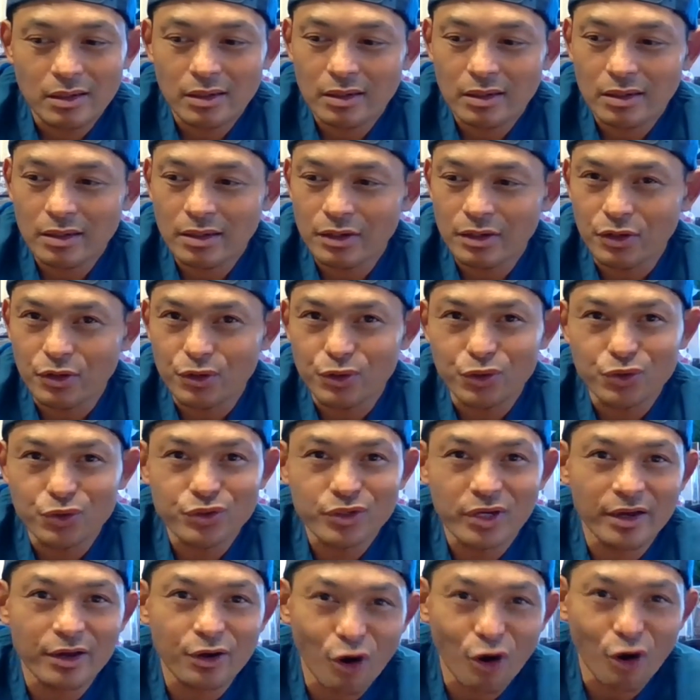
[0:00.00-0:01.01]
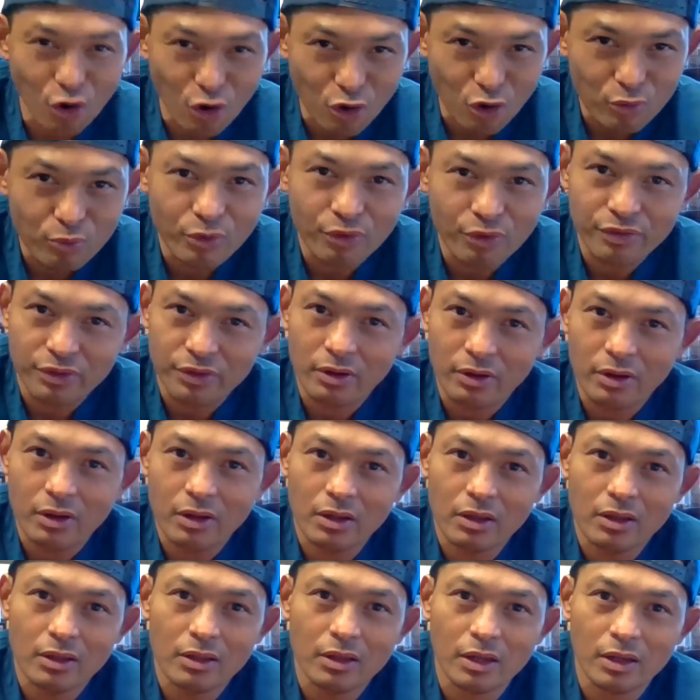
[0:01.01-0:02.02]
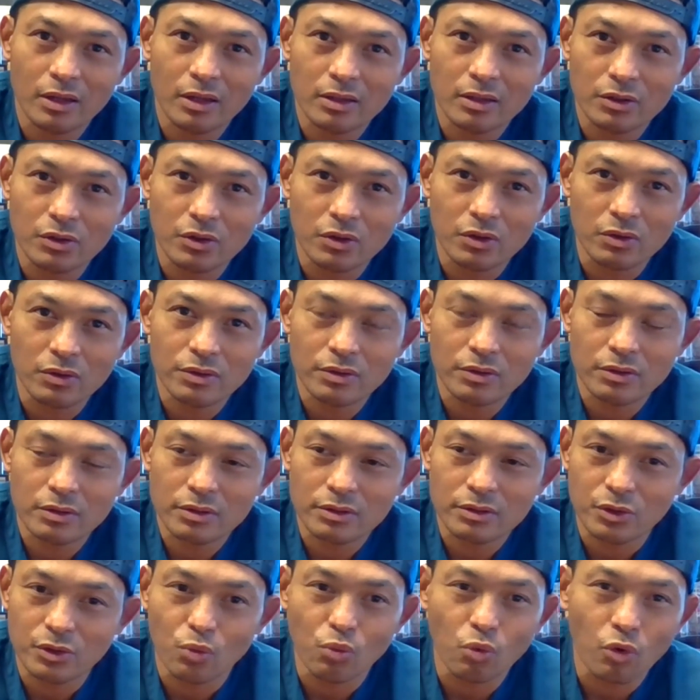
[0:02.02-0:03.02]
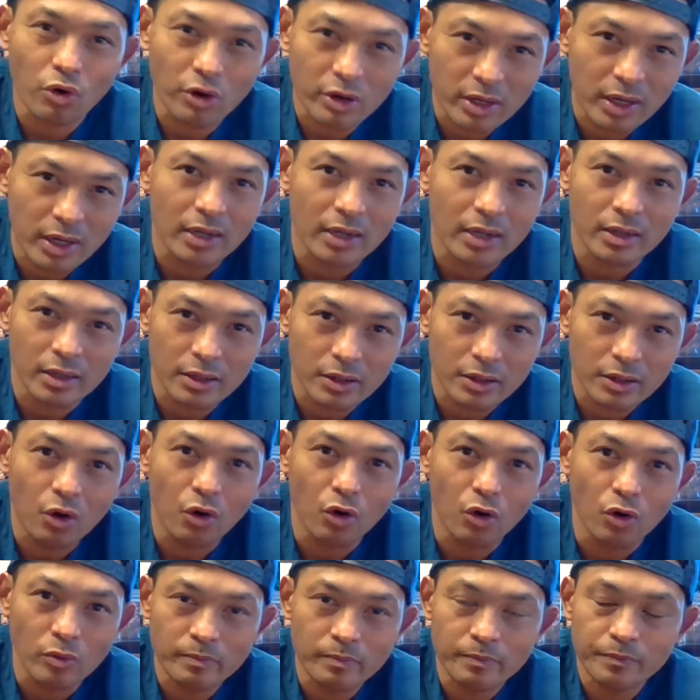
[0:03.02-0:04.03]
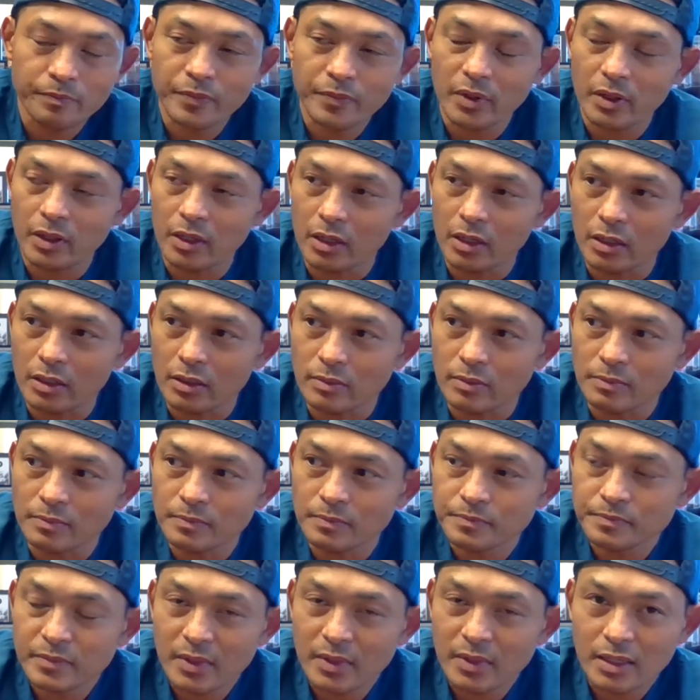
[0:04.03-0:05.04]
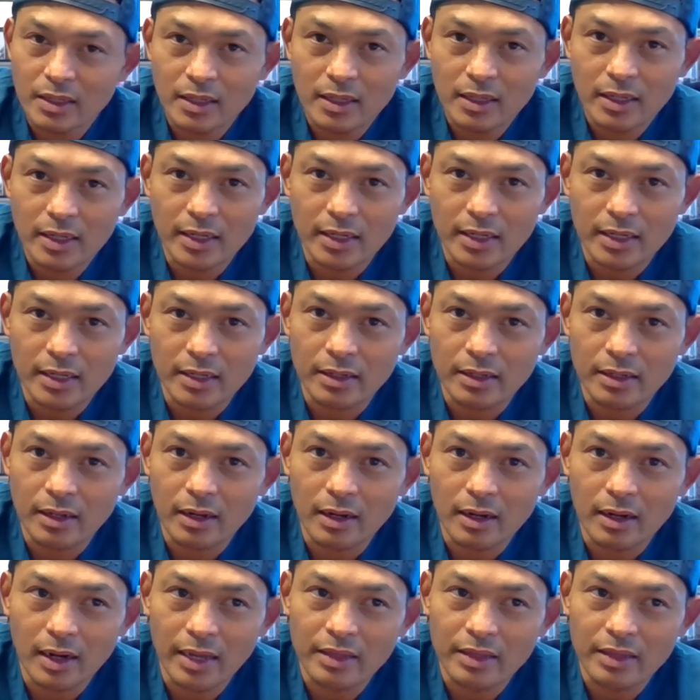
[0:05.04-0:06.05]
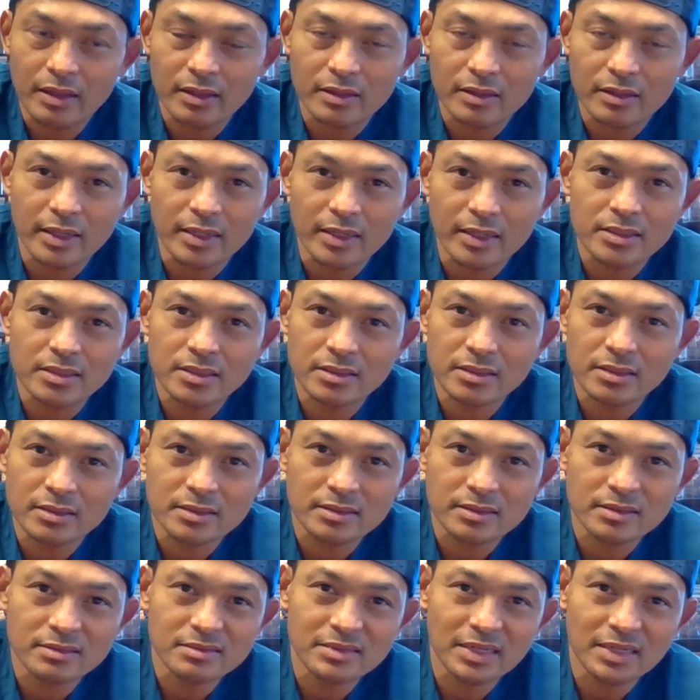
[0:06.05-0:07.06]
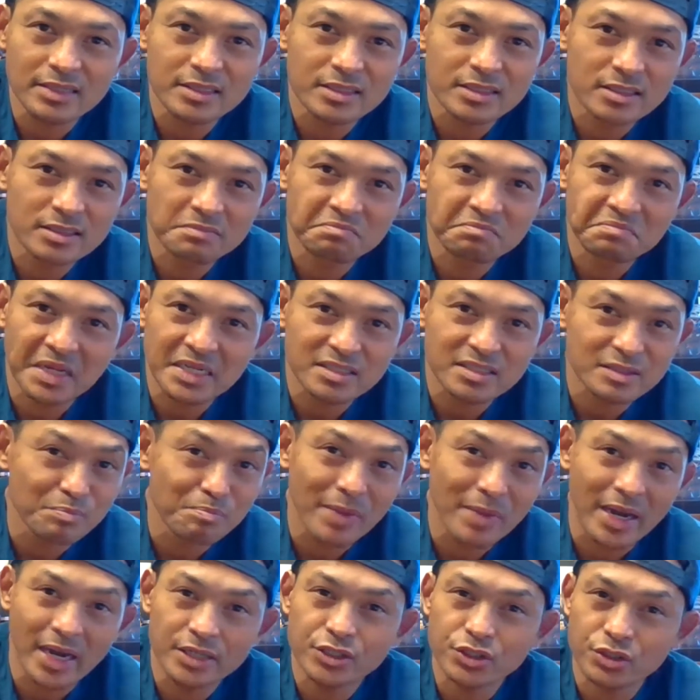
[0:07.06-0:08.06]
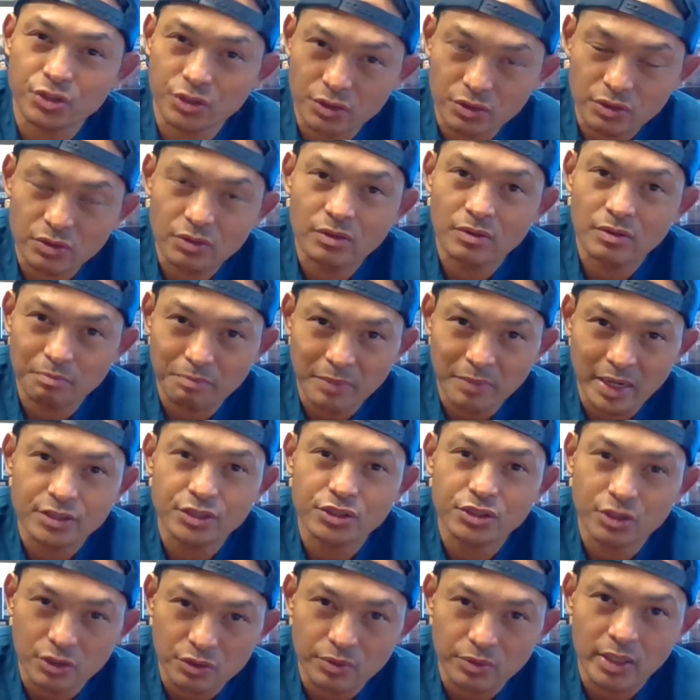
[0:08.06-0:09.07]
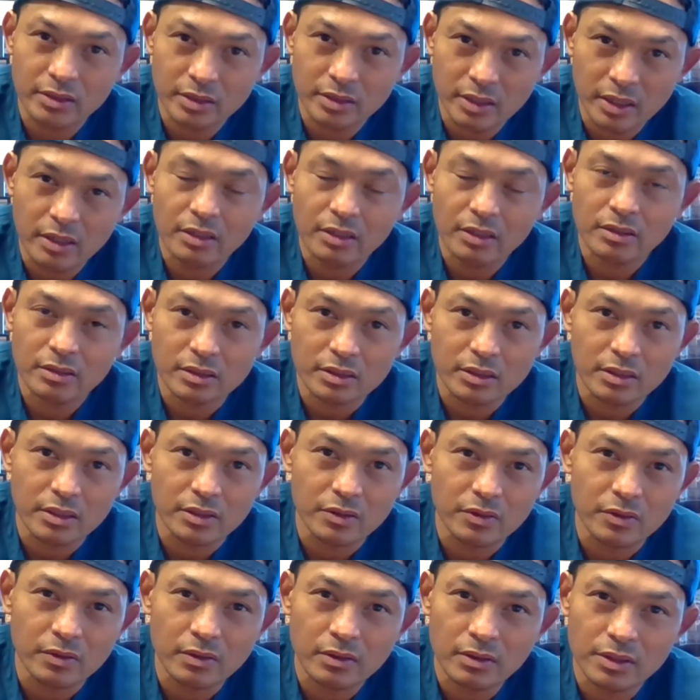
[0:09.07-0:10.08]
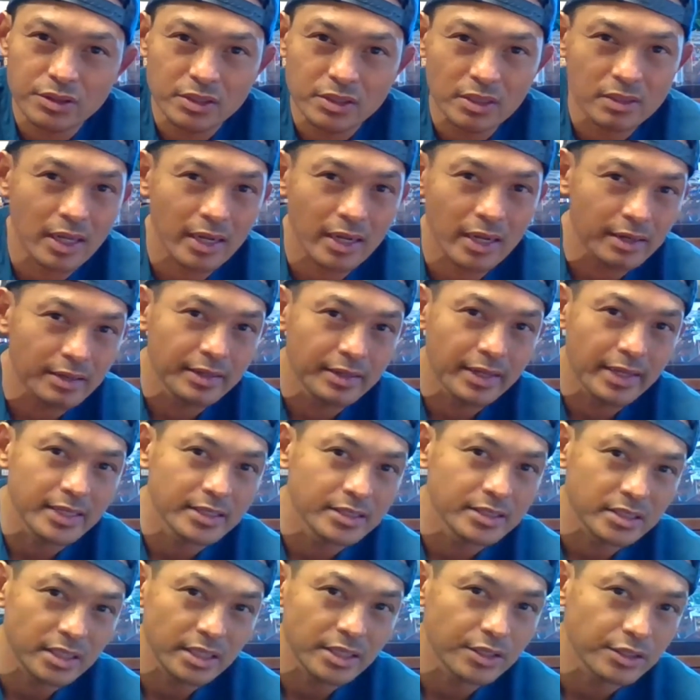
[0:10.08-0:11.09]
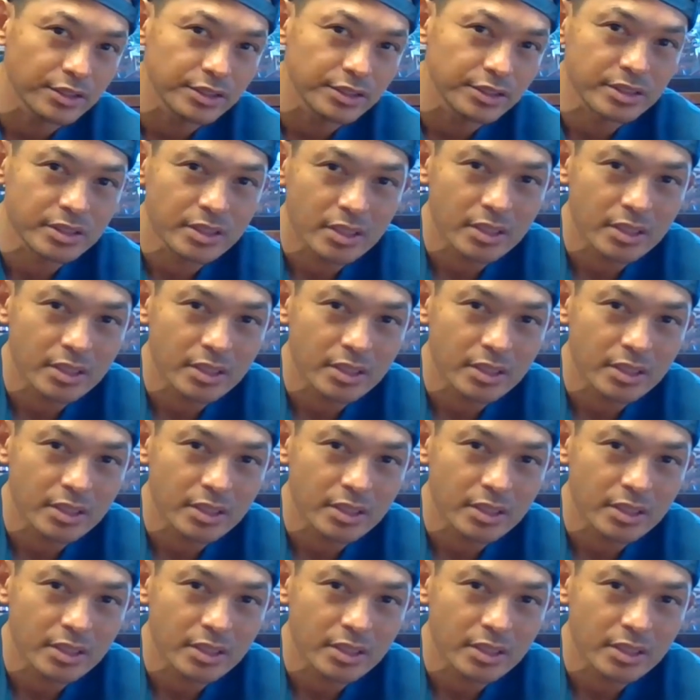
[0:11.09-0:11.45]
you know you'll take home with you, that you'll you'll work on at home. Um, and uh, I think that's that's that's magical, magical right there. You know, and there's a lot of naysayers